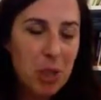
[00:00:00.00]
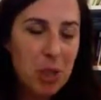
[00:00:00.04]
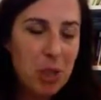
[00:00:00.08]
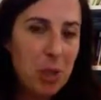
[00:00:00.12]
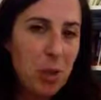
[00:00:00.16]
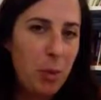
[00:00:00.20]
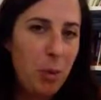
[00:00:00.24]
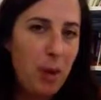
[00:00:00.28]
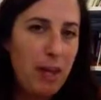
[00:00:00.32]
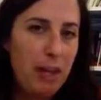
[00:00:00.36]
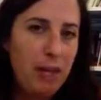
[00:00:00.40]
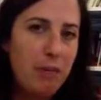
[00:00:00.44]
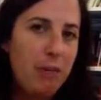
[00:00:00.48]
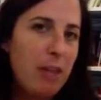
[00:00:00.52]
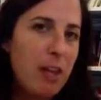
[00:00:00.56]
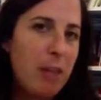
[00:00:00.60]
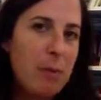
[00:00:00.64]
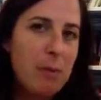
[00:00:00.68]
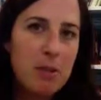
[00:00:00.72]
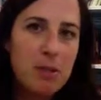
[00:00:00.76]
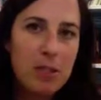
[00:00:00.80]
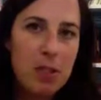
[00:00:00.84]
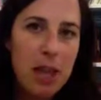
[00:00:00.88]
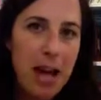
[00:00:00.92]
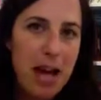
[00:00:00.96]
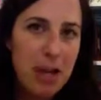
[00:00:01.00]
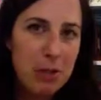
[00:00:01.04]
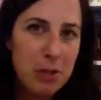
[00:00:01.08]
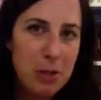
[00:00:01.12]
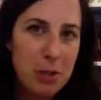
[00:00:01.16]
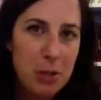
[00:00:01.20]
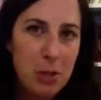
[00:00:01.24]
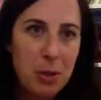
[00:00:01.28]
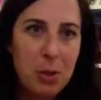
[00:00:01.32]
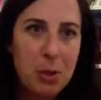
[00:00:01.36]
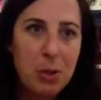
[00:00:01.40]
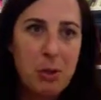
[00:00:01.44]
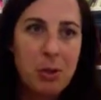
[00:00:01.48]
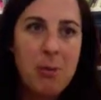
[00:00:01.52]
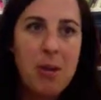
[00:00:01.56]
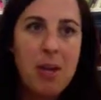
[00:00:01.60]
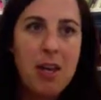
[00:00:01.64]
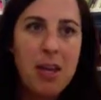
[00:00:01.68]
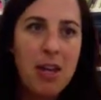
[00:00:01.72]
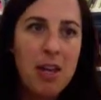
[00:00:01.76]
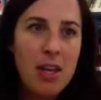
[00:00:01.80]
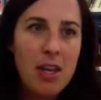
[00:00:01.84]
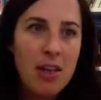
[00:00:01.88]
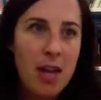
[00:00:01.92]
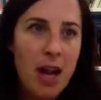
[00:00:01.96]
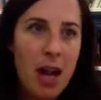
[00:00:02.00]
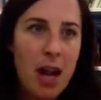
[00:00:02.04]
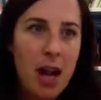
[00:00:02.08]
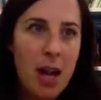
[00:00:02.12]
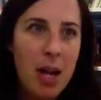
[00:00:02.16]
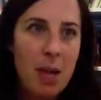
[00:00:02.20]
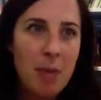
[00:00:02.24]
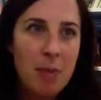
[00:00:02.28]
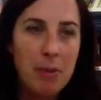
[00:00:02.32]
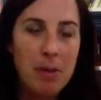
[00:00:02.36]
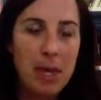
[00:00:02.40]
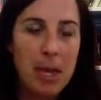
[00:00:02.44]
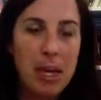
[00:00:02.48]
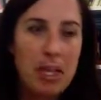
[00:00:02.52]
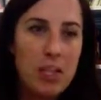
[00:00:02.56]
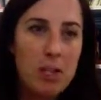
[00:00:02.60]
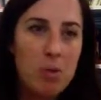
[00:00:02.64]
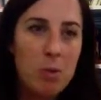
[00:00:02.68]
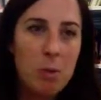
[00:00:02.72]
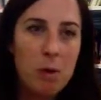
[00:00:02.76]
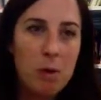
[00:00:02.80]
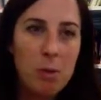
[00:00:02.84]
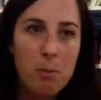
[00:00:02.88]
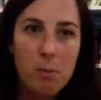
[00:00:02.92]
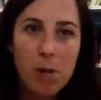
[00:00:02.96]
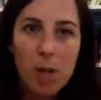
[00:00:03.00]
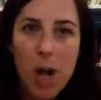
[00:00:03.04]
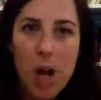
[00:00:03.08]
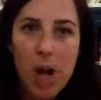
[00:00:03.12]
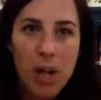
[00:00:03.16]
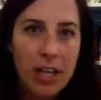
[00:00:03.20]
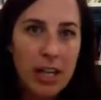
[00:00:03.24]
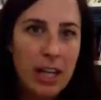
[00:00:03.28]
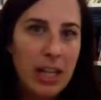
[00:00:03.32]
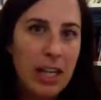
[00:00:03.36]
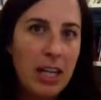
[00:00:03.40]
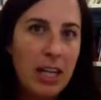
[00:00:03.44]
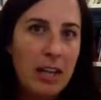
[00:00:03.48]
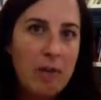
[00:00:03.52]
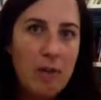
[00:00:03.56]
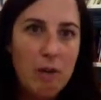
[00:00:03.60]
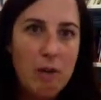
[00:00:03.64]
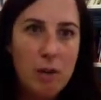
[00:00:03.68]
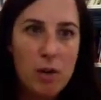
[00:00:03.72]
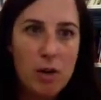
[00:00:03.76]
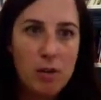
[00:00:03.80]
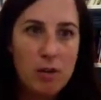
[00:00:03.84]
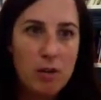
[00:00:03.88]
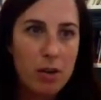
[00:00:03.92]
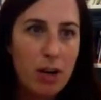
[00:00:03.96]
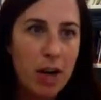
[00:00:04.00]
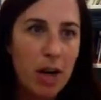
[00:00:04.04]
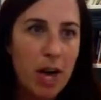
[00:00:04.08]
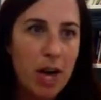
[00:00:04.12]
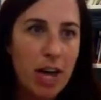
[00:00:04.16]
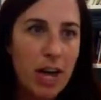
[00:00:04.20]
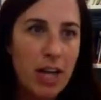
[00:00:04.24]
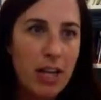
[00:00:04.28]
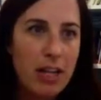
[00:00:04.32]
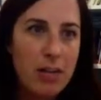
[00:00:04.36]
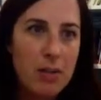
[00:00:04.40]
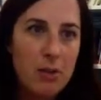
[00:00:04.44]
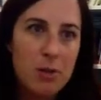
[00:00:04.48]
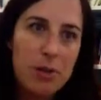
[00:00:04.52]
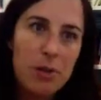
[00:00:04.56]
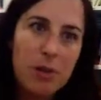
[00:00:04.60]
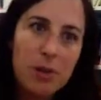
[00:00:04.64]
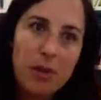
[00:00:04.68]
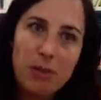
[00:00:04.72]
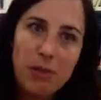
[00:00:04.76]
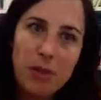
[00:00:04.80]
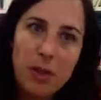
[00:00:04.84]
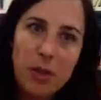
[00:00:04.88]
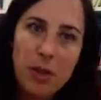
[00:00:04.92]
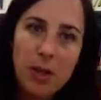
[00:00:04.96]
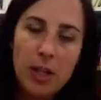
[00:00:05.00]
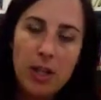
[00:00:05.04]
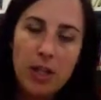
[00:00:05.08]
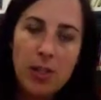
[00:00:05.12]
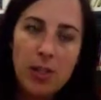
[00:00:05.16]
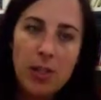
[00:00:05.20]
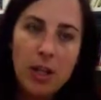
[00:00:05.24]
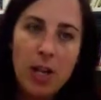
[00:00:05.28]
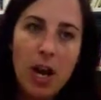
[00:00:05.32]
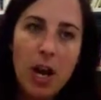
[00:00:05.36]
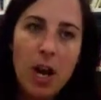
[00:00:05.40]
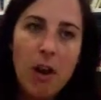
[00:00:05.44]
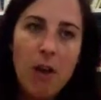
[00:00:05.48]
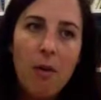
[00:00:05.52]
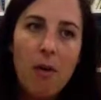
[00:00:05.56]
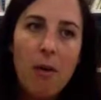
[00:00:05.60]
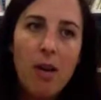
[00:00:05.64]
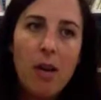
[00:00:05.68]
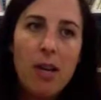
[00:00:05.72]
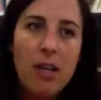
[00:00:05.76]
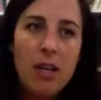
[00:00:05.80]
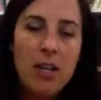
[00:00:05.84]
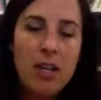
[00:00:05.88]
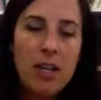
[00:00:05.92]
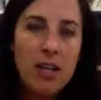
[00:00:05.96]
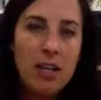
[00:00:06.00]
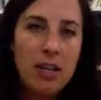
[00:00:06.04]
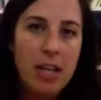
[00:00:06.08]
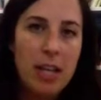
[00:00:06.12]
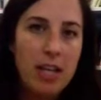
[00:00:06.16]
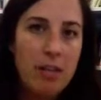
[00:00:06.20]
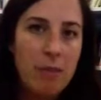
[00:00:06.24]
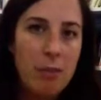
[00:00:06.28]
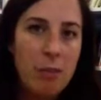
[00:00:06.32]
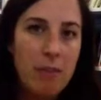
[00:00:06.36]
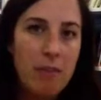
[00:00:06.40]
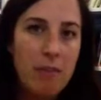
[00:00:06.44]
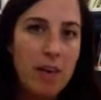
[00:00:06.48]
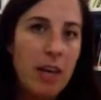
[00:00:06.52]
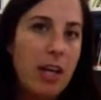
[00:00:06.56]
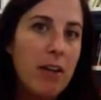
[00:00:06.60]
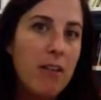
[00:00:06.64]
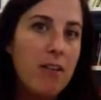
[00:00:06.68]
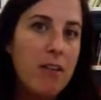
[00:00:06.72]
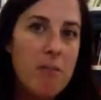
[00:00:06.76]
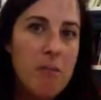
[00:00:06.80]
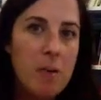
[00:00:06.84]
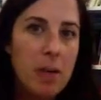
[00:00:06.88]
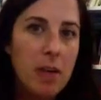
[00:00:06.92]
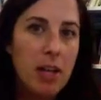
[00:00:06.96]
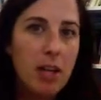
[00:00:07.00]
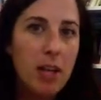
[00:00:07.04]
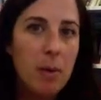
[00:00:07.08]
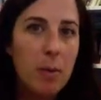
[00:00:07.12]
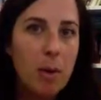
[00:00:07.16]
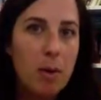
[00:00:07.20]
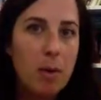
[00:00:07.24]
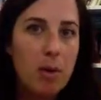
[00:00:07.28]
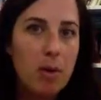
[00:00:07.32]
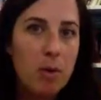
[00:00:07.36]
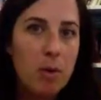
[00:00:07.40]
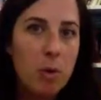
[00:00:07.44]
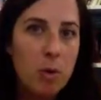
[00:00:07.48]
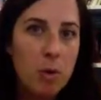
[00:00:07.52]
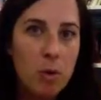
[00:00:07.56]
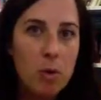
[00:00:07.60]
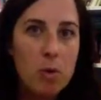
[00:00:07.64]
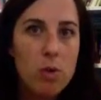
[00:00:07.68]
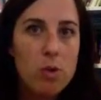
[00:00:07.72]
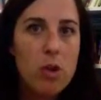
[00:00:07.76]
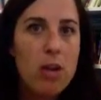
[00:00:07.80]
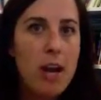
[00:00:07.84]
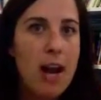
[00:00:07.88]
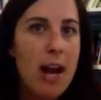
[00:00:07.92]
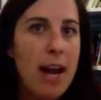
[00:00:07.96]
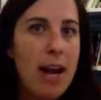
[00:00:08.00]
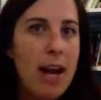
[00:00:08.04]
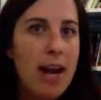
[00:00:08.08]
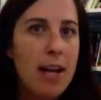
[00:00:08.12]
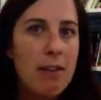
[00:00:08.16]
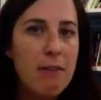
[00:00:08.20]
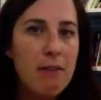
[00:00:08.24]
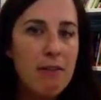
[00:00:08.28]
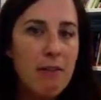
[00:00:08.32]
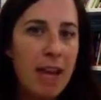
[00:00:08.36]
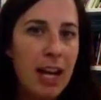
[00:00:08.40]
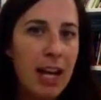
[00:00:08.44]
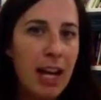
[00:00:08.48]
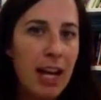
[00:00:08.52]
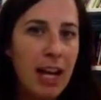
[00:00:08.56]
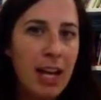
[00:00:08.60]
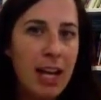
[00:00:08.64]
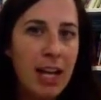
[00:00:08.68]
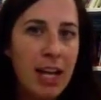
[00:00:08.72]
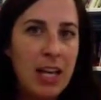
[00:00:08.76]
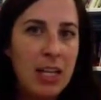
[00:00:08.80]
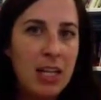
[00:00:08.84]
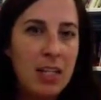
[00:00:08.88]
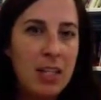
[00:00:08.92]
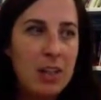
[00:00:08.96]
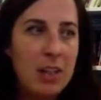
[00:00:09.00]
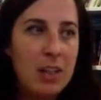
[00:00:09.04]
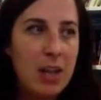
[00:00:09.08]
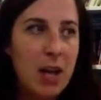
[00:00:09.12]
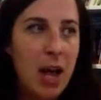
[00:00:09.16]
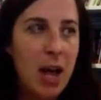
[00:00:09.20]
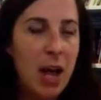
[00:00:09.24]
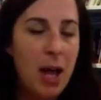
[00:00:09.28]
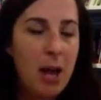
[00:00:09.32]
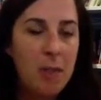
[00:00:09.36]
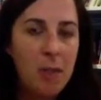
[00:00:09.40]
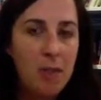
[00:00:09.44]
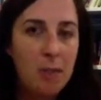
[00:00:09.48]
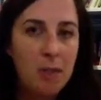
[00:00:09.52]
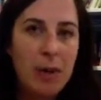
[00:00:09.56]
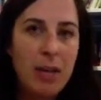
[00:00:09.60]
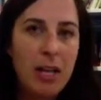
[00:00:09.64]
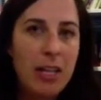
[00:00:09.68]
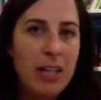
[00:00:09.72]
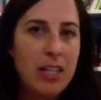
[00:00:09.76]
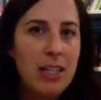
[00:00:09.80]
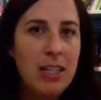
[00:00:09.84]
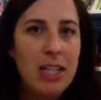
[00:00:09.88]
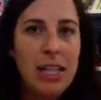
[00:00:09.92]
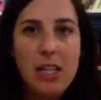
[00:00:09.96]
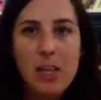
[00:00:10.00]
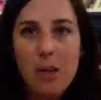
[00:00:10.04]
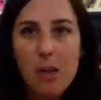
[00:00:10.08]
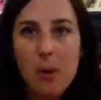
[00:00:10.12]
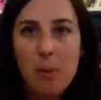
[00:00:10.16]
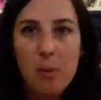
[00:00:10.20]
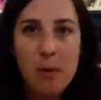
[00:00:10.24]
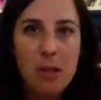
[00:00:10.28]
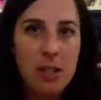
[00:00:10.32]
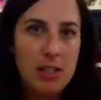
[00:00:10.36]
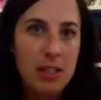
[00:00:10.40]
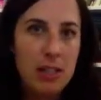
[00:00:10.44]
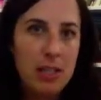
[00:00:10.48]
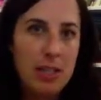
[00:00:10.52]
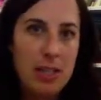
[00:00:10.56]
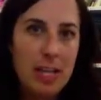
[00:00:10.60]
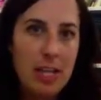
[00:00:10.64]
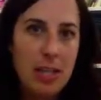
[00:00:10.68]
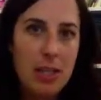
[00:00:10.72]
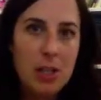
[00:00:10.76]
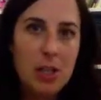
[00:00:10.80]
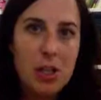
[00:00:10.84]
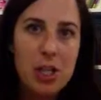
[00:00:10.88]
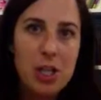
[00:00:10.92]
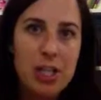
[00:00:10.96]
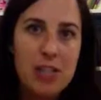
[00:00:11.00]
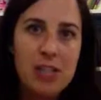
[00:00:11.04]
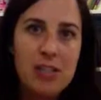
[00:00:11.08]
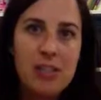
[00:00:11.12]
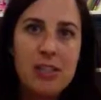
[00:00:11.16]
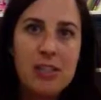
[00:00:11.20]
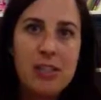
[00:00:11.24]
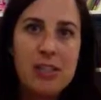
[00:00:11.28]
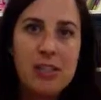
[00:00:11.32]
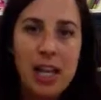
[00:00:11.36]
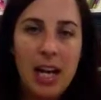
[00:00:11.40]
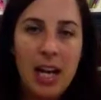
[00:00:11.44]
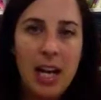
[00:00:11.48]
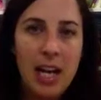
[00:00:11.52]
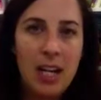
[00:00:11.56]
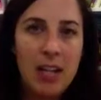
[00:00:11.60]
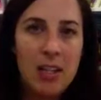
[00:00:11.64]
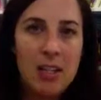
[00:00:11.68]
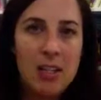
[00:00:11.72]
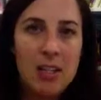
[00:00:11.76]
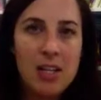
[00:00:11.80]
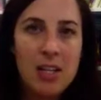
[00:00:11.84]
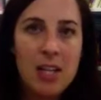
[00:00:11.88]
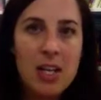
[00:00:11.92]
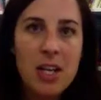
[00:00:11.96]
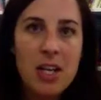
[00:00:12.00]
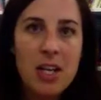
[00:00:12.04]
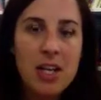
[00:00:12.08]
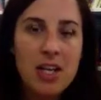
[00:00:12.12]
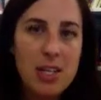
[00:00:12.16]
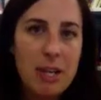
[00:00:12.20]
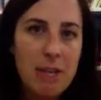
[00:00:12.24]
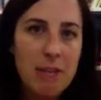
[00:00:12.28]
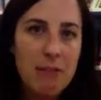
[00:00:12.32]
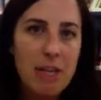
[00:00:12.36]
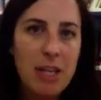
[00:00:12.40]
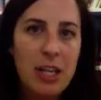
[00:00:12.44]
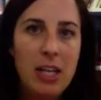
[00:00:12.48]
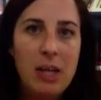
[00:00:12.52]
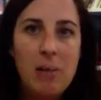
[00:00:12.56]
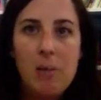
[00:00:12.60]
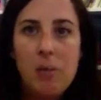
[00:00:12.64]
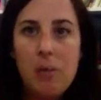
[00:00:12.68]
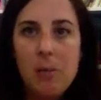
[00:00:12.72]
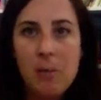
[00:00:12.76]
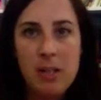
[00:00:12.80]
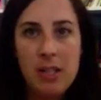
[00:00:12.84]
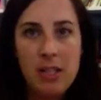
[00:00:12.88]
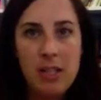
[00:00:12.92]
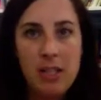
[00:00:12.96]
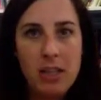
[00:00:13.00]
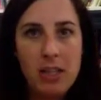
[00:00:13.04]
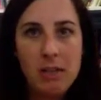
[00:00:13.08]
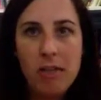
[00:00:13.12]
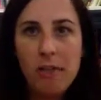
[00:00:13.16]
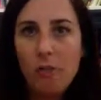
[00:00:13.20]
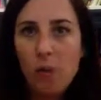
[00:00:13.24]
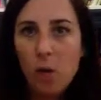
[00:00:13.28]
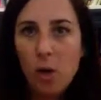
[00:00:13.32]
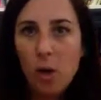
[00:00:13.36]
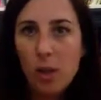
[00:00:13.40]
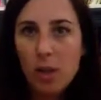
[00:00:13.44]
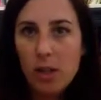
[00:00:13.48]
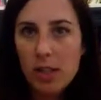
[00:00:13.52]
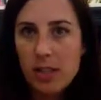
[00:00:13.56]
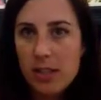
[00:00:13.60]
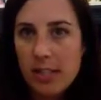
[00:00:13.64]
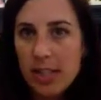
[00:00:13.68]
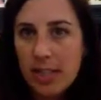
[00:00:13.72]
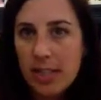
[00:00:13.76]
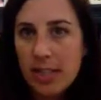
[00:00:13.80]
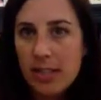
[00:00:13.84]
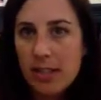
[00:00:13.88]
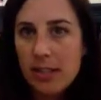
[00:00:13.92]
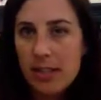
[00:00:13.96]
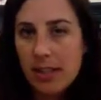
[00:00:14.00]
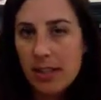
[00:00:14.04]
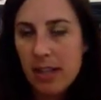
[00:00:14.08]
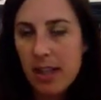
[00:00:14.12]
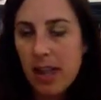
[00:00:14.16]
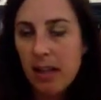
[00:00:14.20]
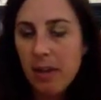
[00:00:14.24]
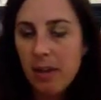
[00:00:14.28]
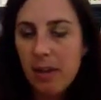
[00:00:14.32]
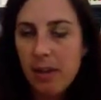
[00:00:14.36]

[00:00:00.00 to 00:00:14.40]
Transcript: doing flipped classroom, kids were blogging in 4th grade, and this is a few years ago. Kids were very familiar with Google Drive and creating keynote presentations, and definitely implementing the 4 C's, that